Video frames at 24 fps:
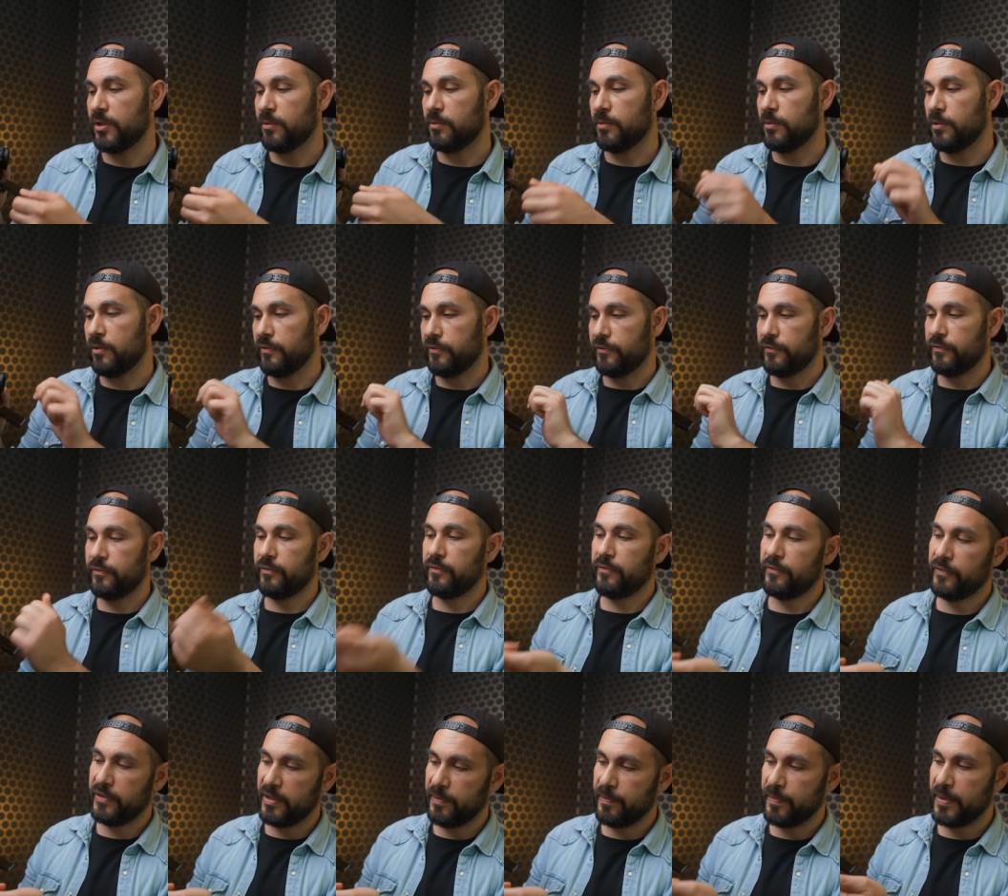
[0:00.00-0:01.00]
problem of
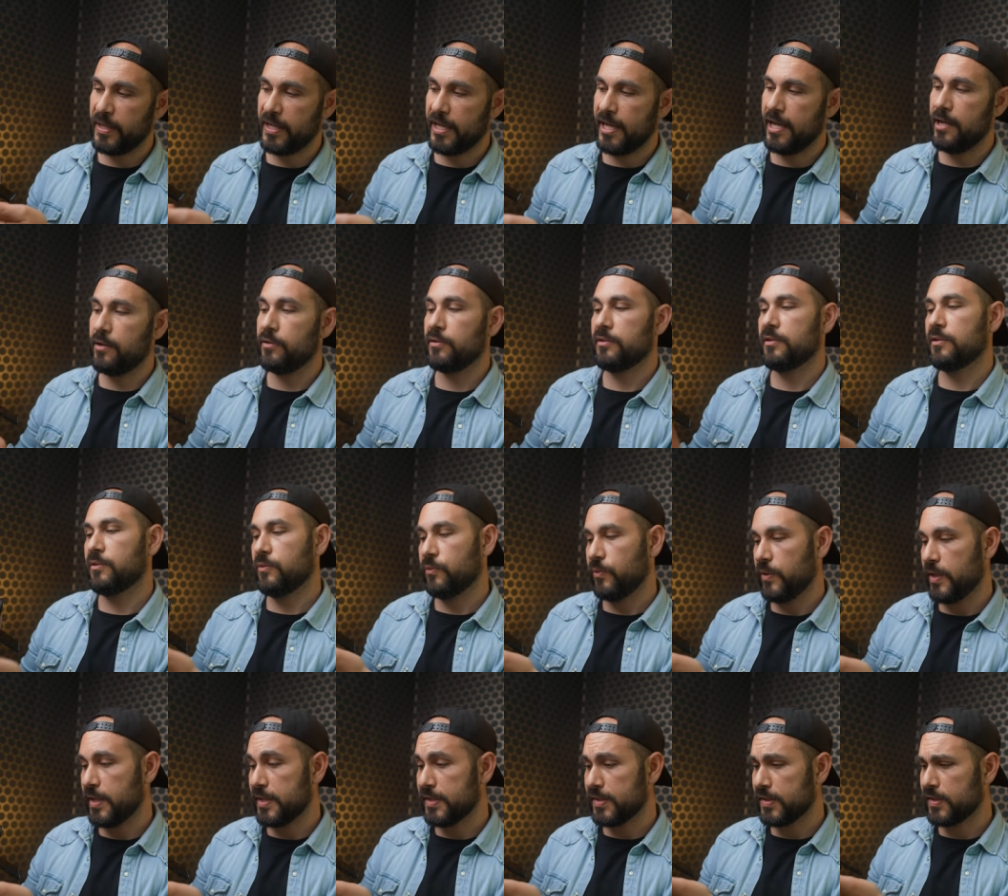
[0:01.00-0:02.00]
flipping out,
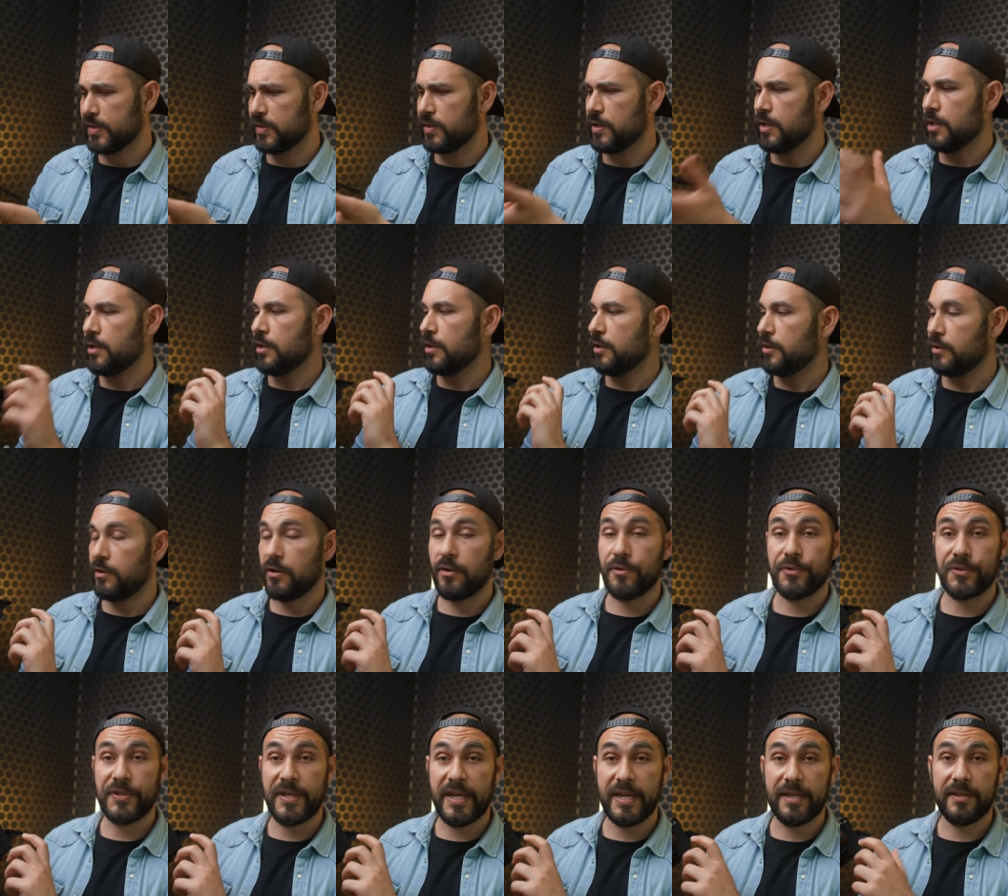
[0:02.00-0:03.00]
twist,
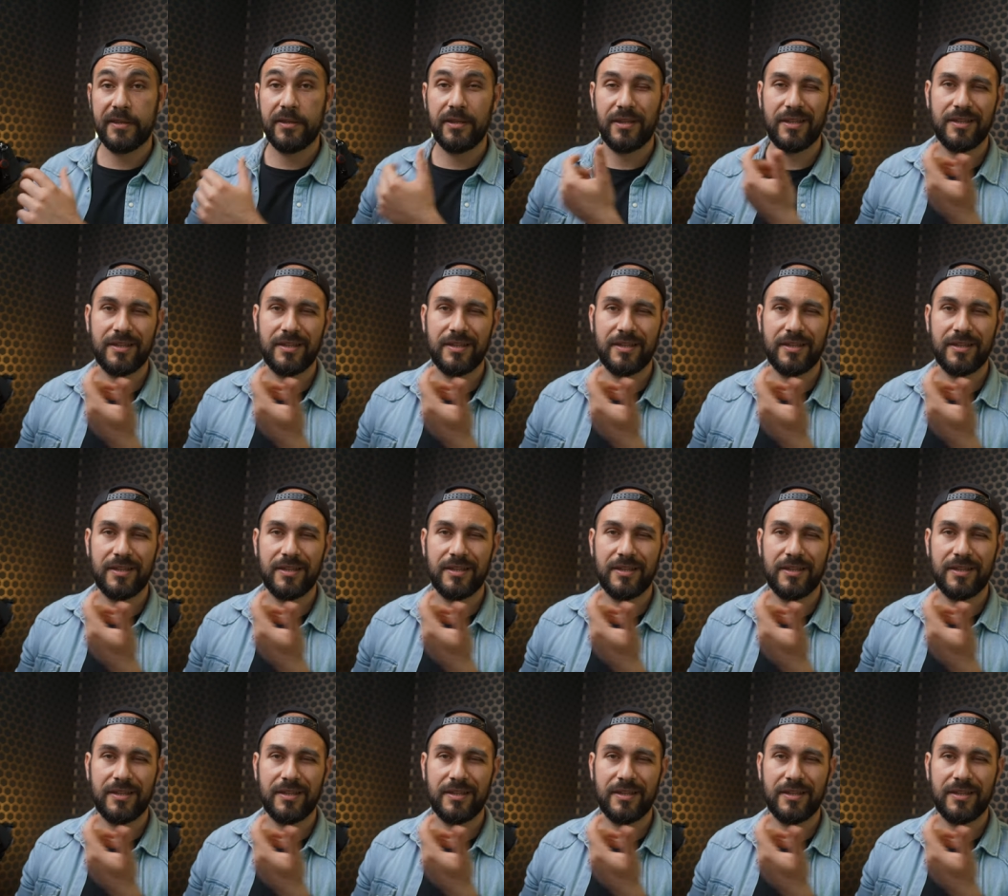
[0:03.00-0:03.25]
rotate.